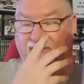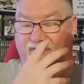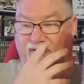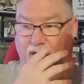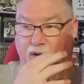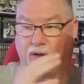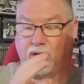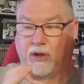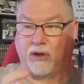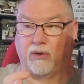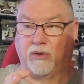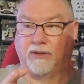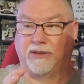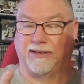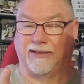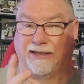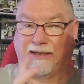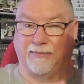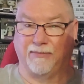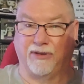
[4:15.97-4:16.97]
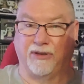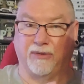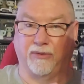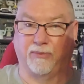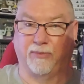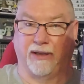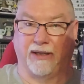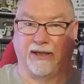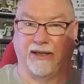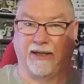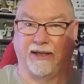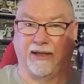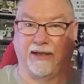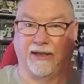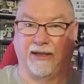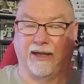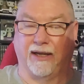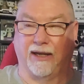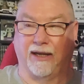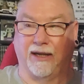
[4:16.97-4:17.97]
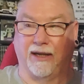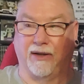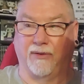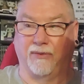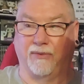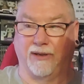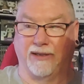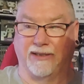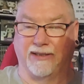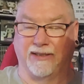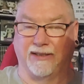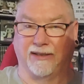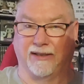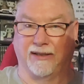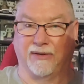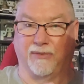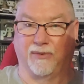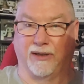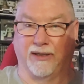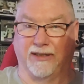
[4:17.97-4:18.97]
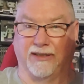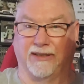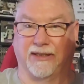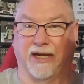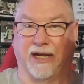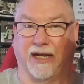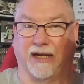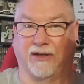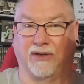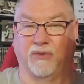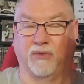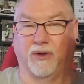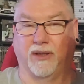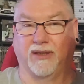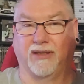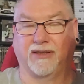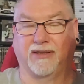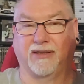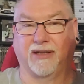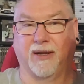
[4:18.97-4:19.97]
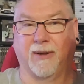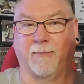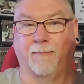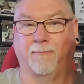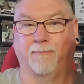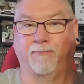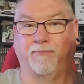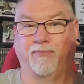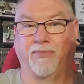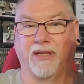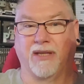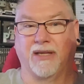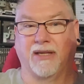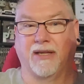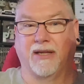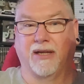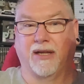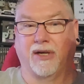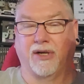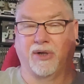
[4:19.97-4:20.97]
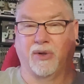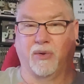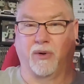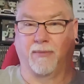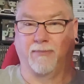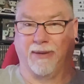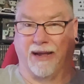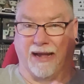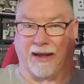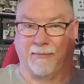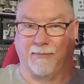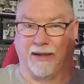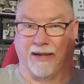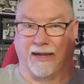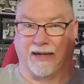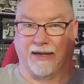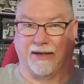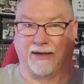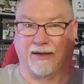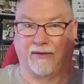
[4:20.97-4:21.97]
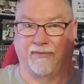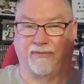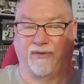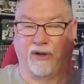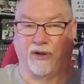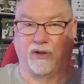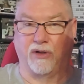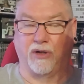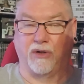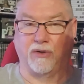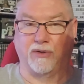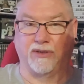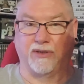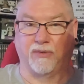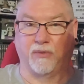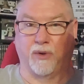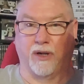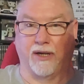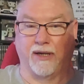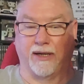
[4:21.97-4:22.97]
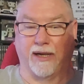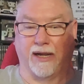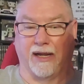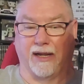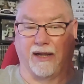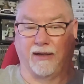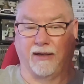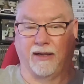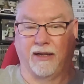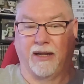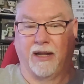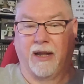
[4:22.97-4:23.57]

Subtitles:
Funko seemed to be recently restocked with some newer Batman Funkos and whatnot.